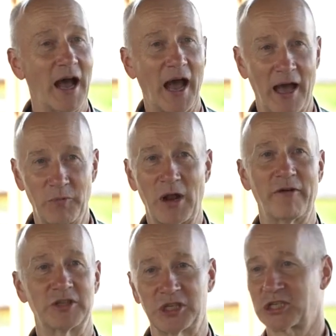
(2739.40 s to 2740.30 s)
And we'll
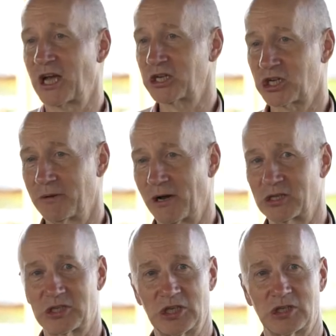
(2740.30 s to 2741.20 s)
have a discussion
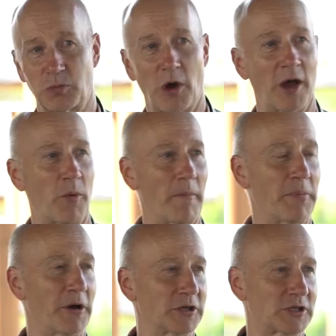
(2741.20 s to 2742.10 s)
amongst us why one
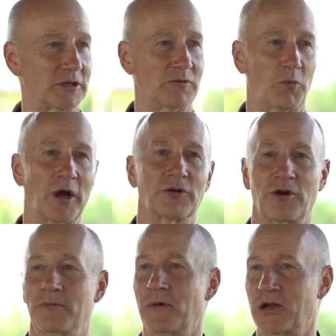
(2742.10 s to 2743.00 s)
person, one
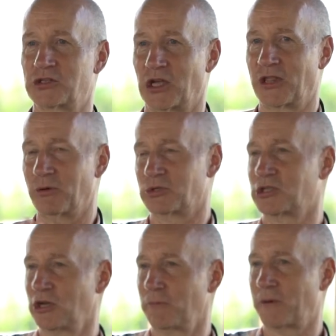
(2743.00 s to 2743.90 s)
group might have said that was
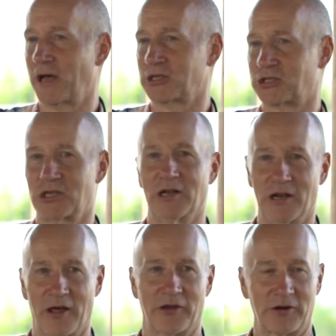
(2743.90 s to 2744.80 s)
2 plus, and
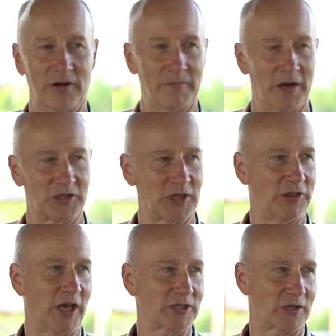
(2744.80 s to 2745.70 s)
another group might have
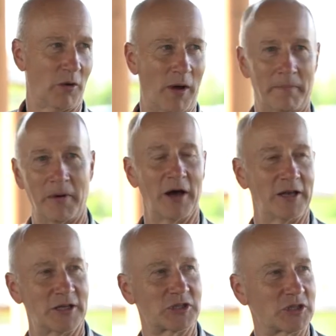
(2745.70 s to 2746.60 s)
said that's a 1
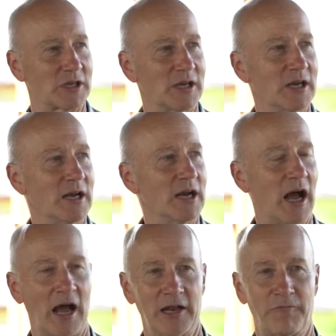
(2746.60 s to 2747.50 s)
minus.
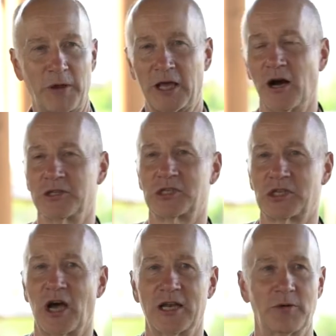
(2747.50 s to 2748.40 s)
And if we can't
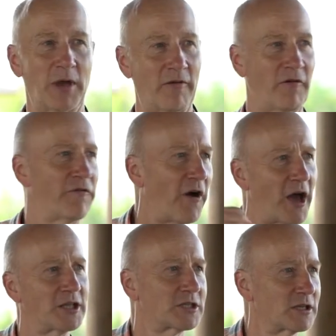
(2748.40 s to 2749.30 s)
decide it, we have a
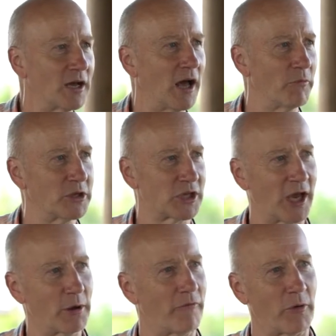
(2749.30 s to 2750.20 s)
fight, and we
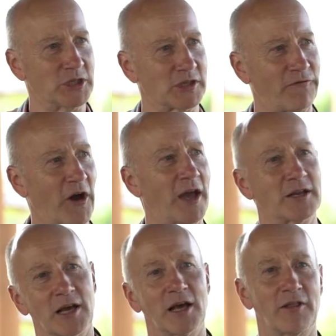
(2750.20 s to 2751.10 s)
say whoever wins the fight,
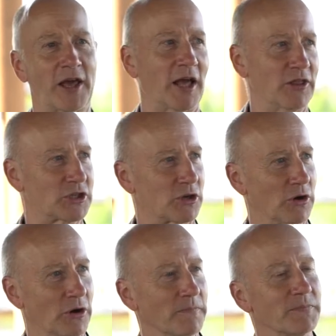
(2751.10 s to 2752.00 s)
they get the score.